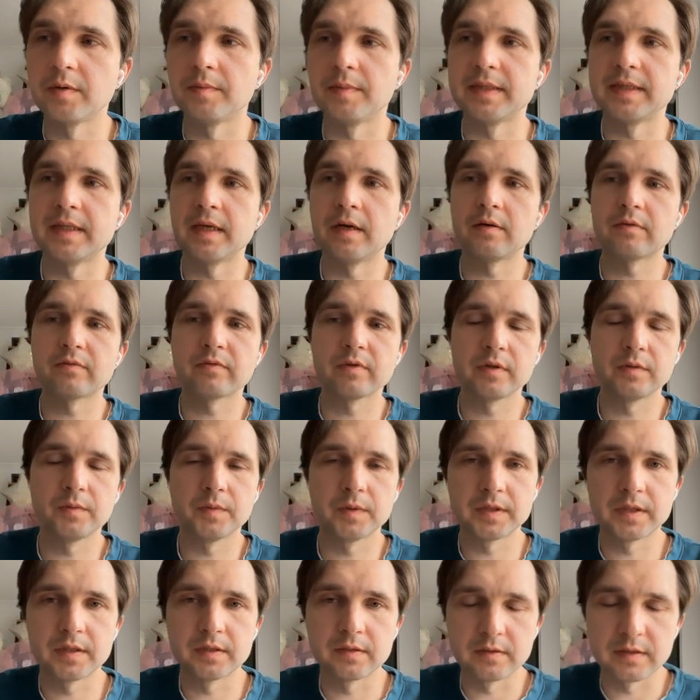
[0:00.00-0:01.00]
But now I really
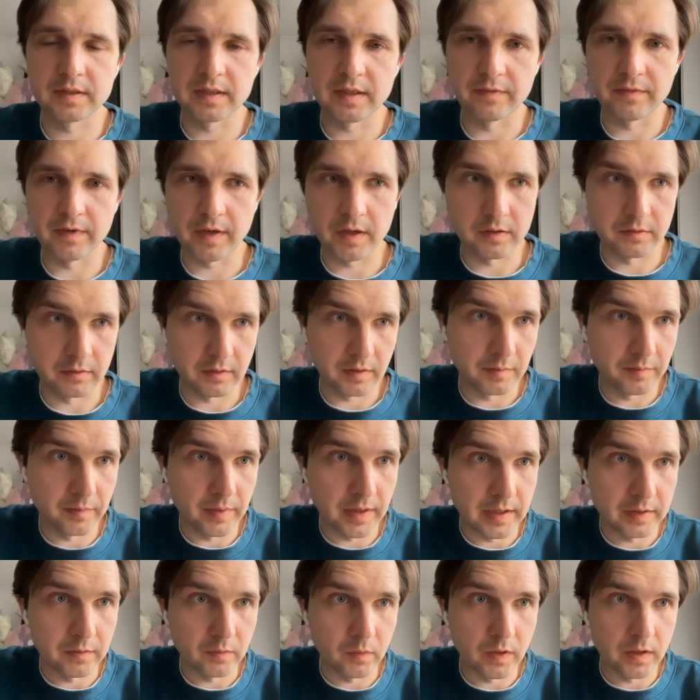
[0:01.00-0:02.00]
wanted to see if I could
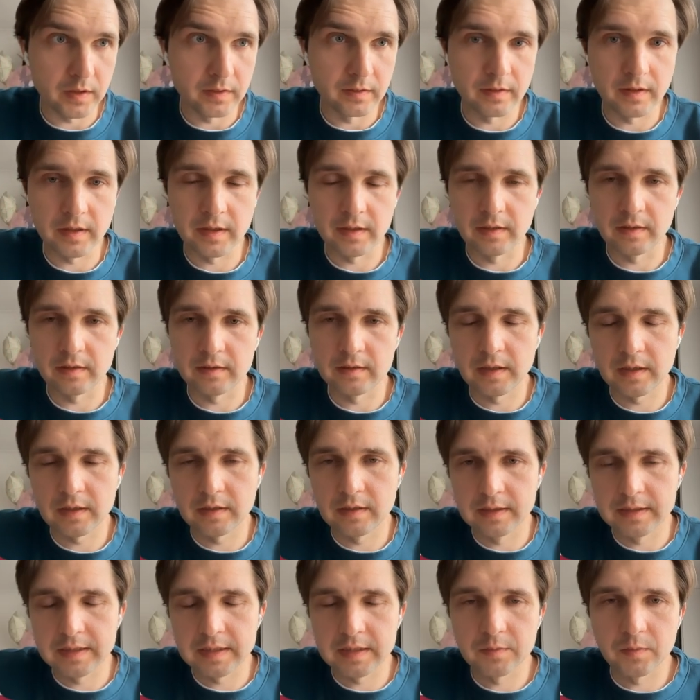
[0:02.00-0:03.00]
combine one, and I think
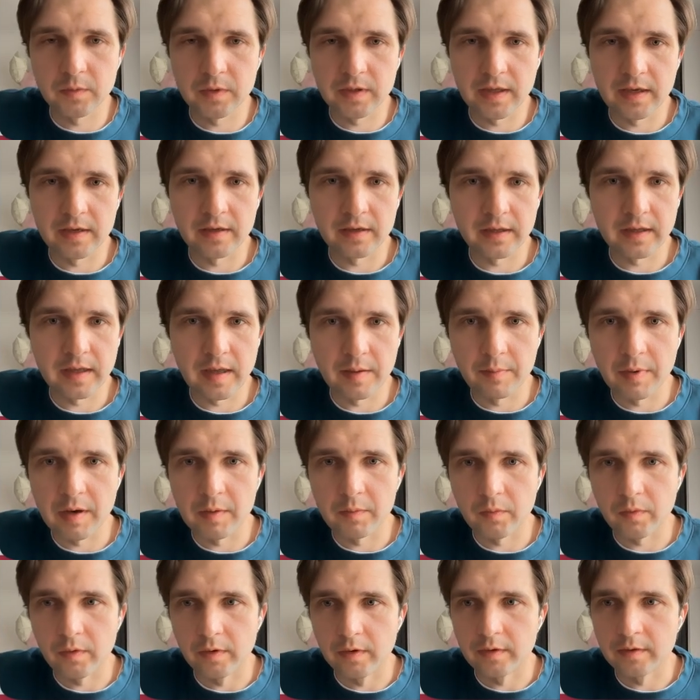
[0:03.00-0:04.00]
this is what I came
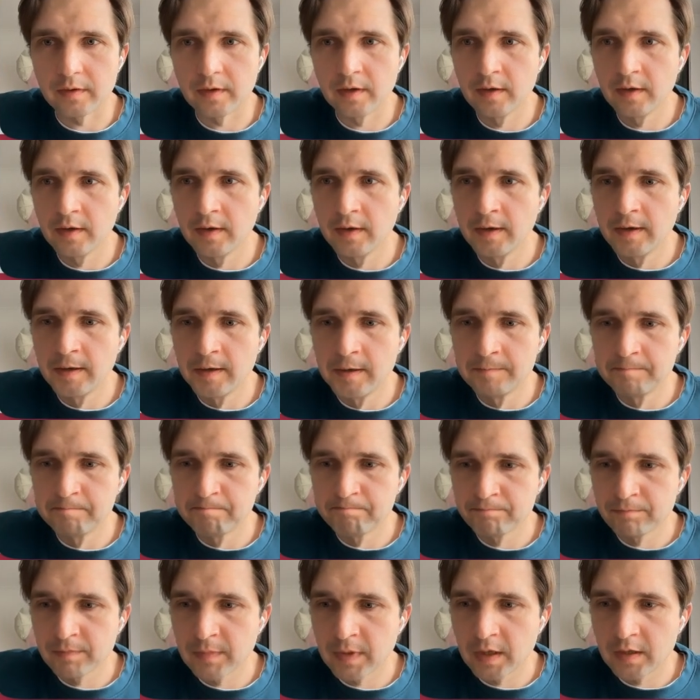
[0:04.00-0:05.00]
up with.
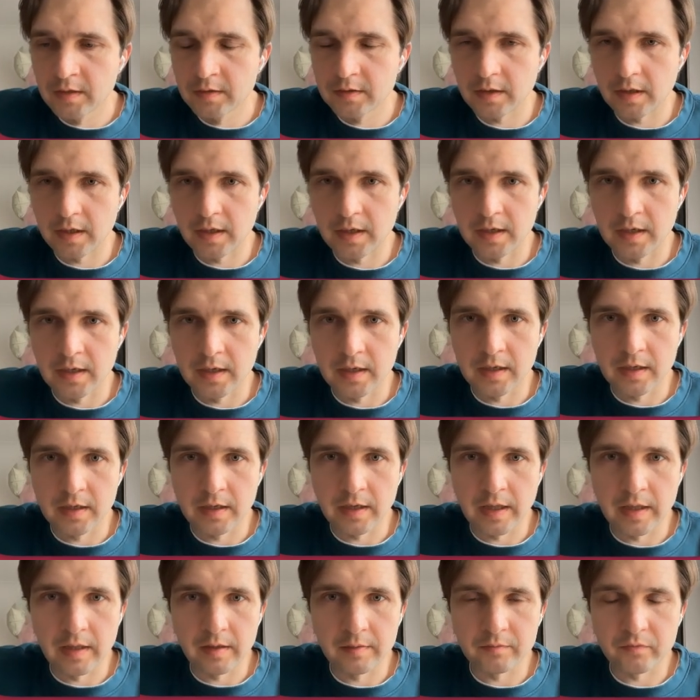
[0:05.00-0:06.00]

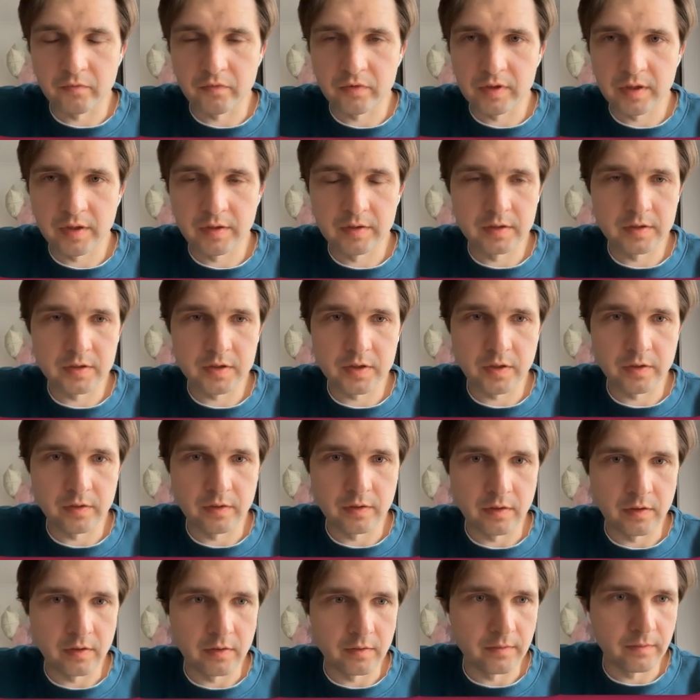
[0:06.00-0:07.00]
And I'm really going to show
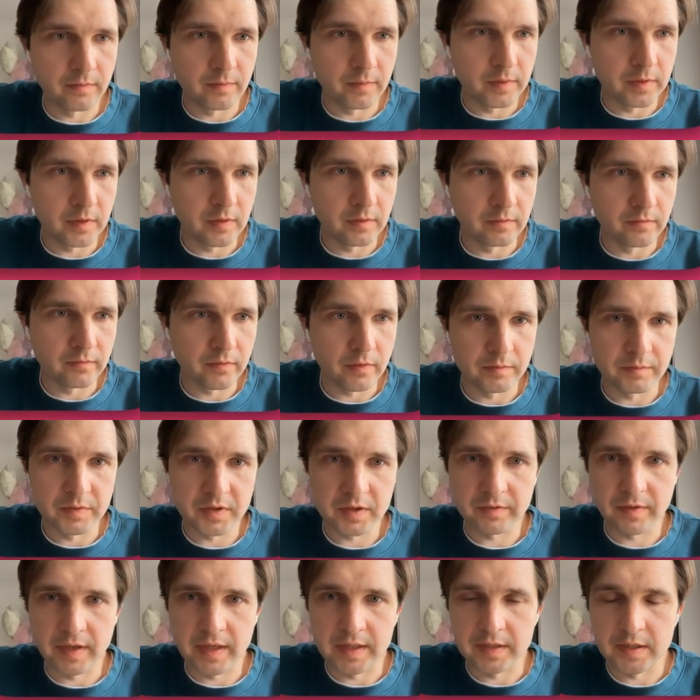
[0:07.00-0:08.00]
you with you from
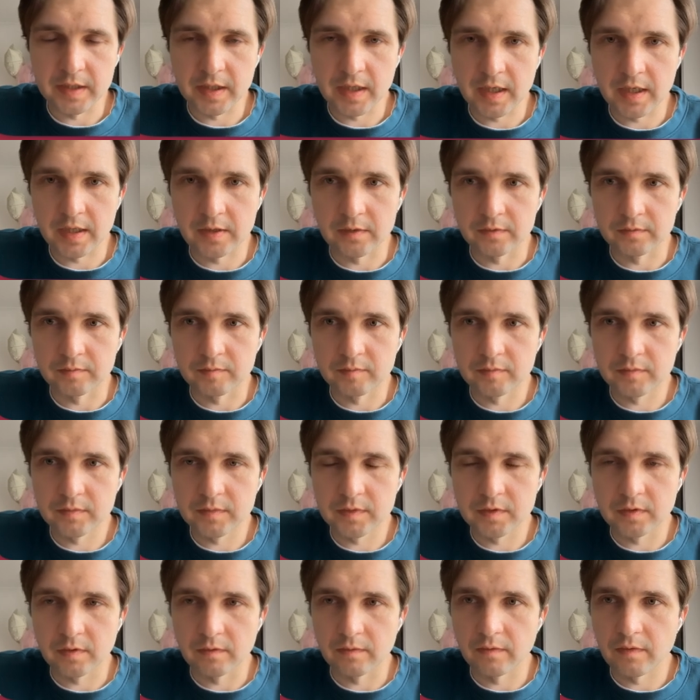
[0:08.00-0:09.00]
scratch how
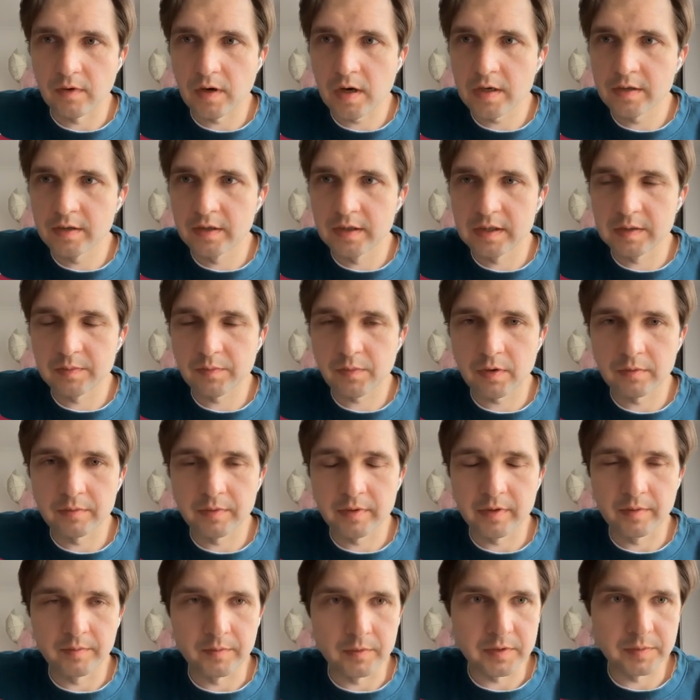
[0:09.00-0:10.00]
so far that's probably
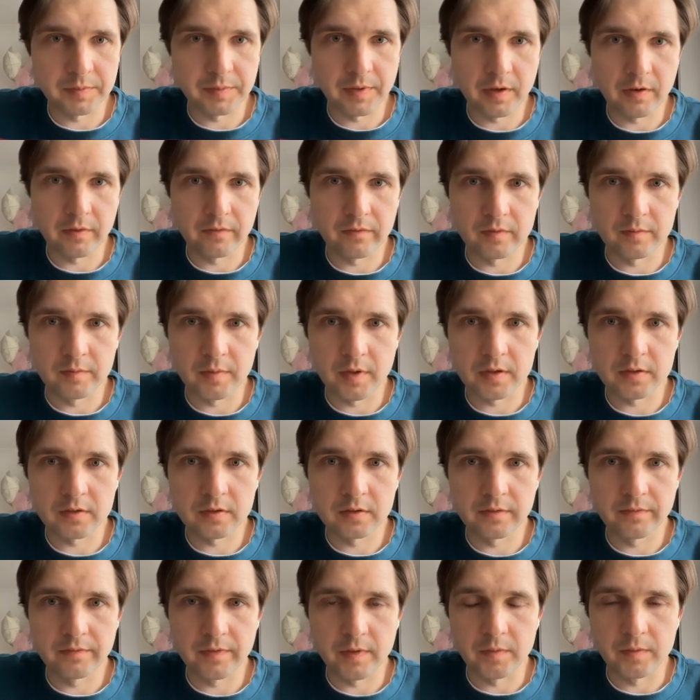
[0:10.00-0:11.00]
the most powerful
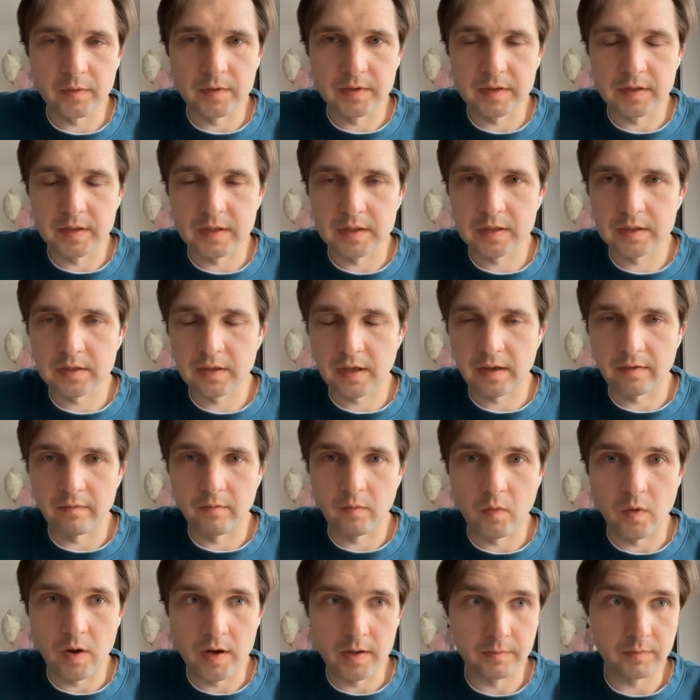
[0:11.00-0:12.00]
model if you want just to have
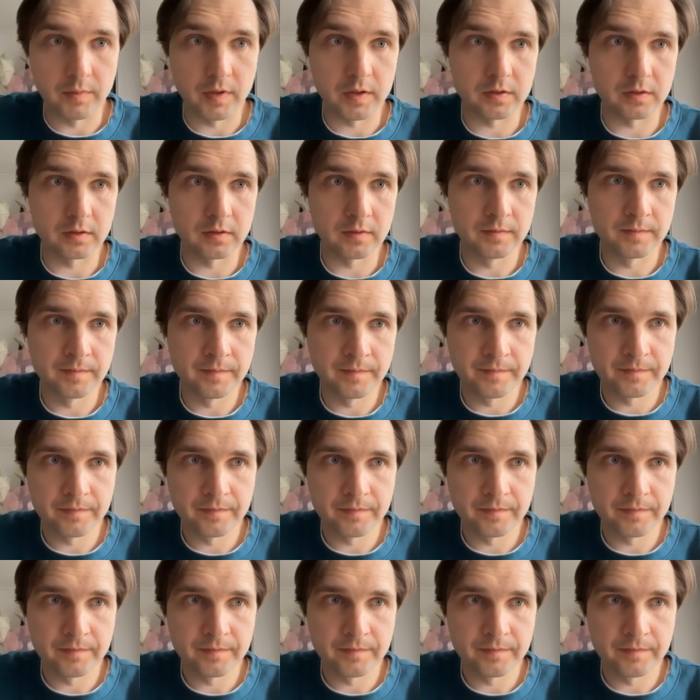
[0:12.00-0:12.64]
one model.